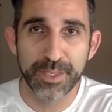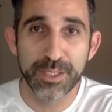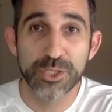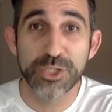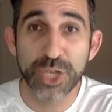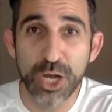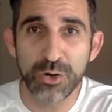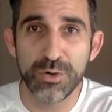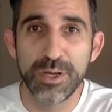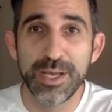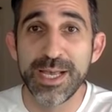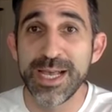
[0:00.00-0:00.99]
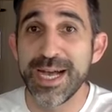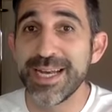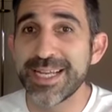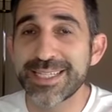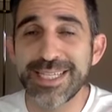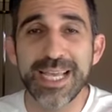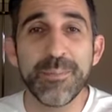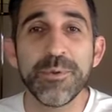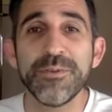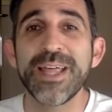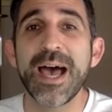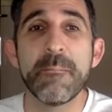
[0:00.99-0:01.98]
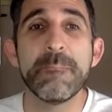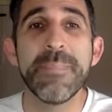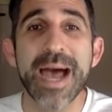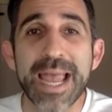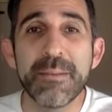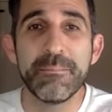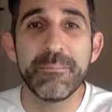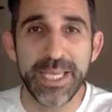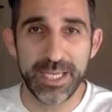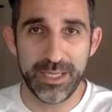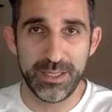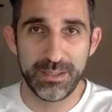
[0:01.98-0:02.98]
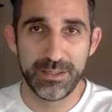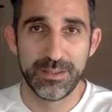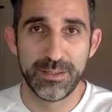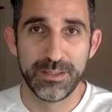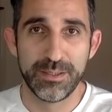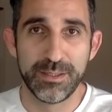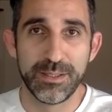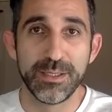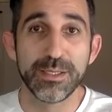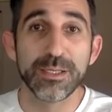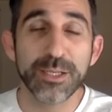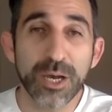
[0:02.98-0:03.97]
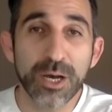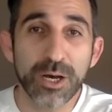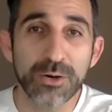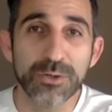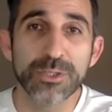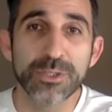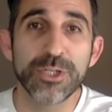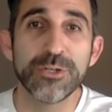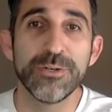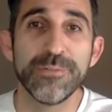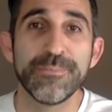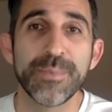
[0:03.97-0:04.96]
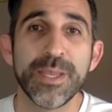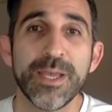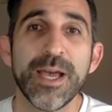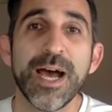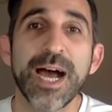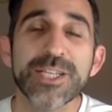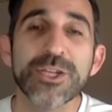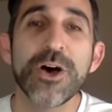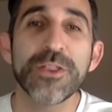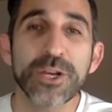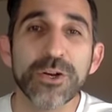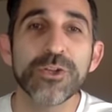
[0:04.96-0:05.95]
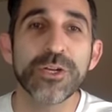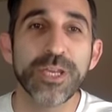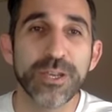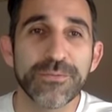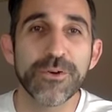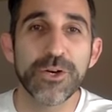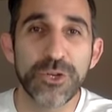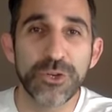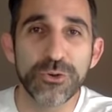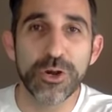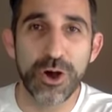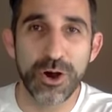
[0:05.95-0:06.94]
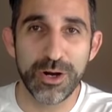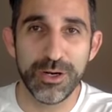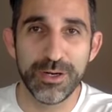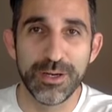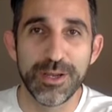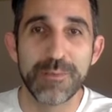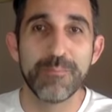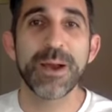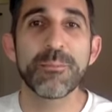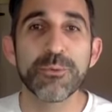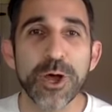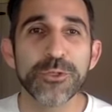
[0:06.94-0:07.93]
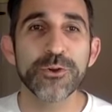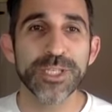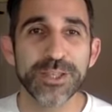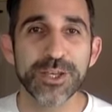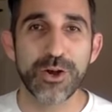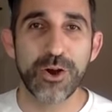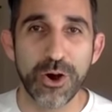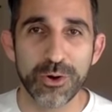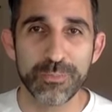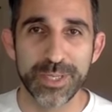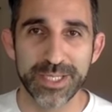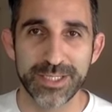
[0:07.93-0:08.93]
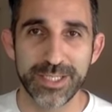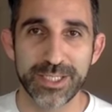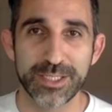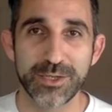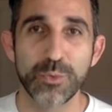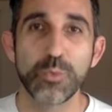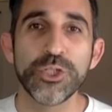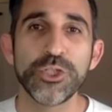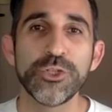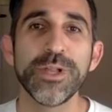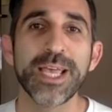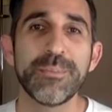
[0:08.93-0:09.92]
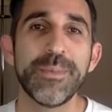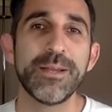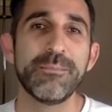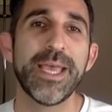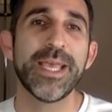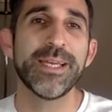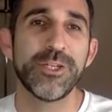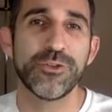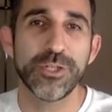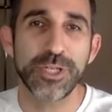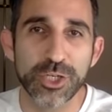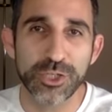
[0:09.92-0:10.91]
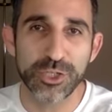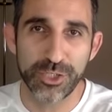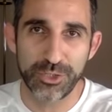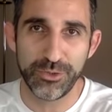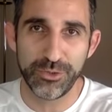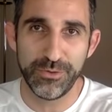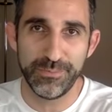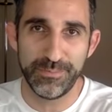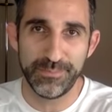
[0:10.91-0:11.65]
So an example of that might be, yo, dude, I saw that you're looking for a new car. My brother's in the car business. Would you like me to make an introduction to him?